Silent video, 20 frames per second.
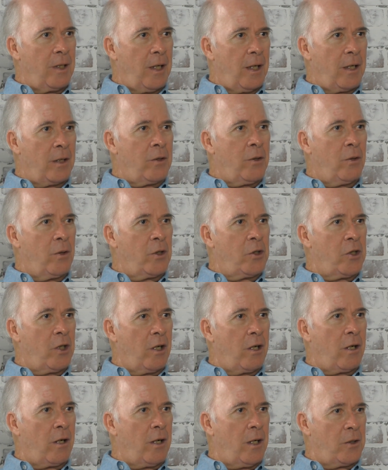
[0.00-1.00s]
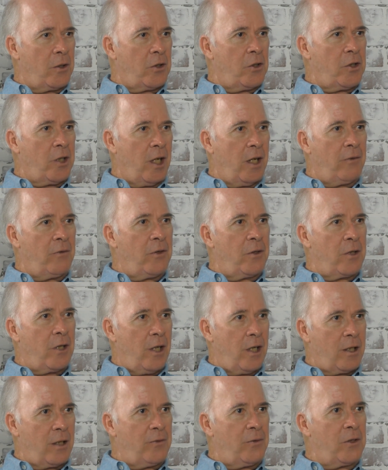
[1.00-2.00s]
and of course on our Understand
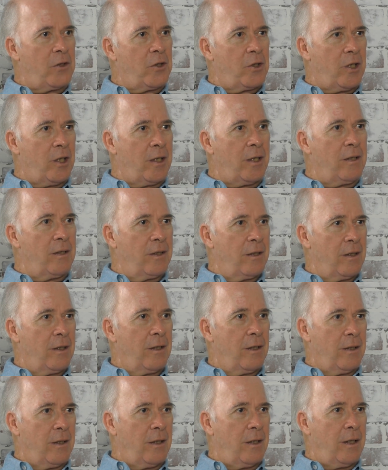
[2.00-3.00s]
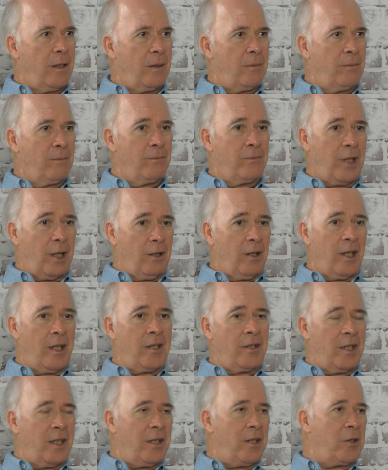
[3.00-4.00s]
Photography site. They
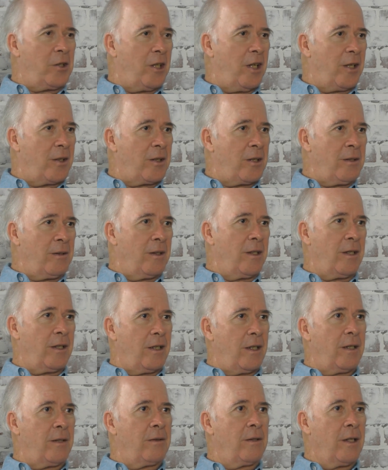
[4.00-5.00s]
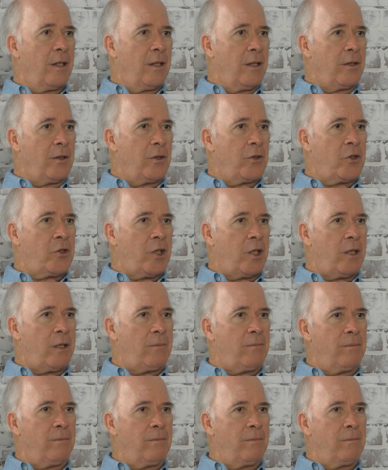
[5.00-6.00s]
link to each other. You'll
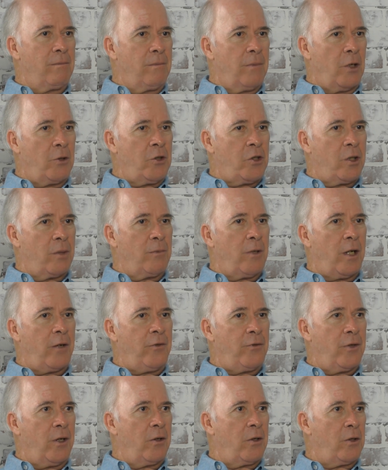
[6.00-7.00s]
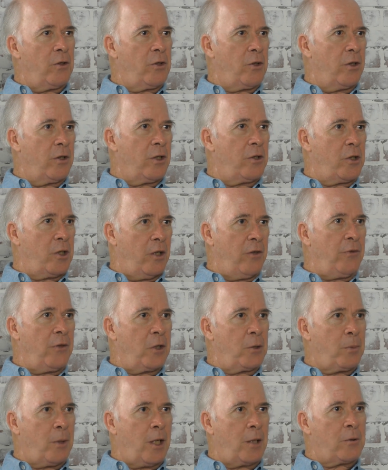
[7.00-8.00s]
see most of my photos on the Joe
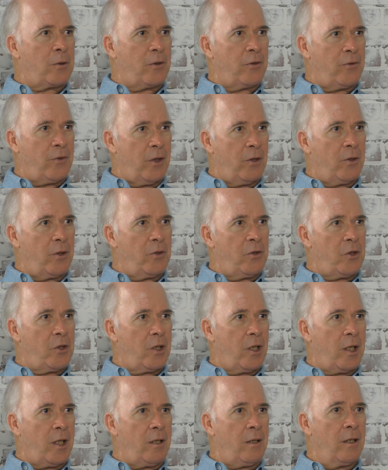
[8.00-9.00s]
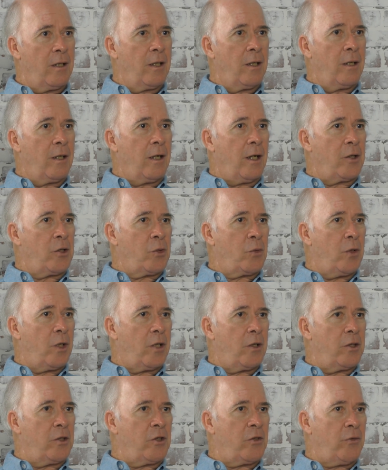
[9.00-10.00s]
Fitzpatrick photo site, as
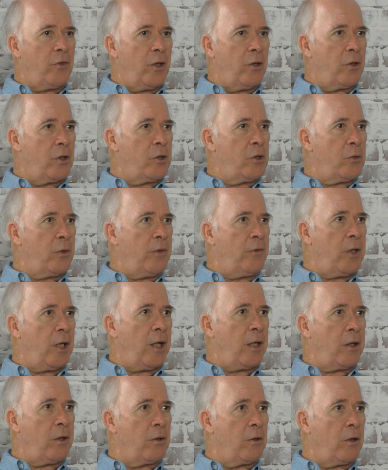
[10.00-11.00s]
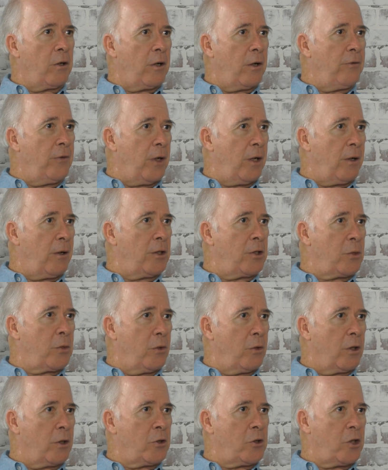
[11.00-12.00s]
well as photos we've taken on our various
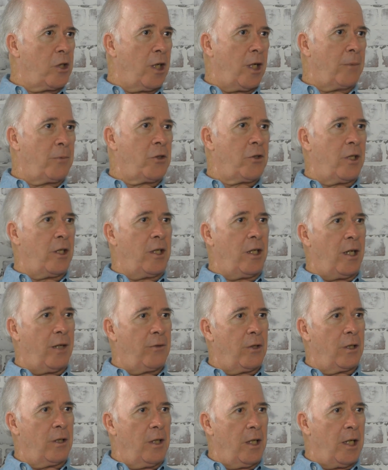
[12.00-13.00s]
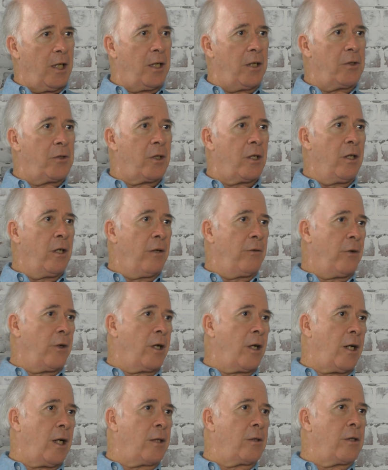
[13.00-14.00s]
workshops to the Everglades,
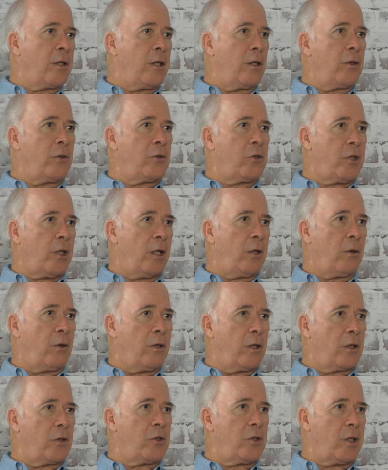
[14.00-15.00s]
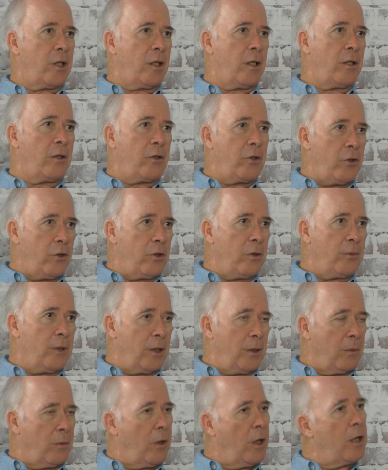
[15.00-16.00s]
Forgotten Coast, St. Augustine, Cuba,
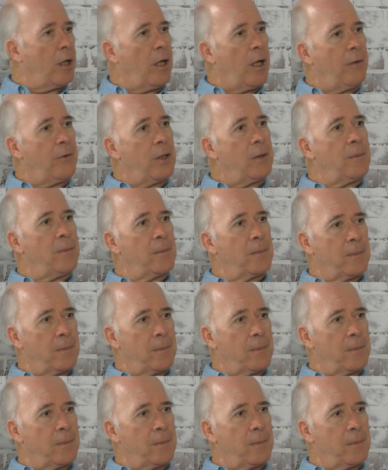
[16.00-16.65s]
and what have you.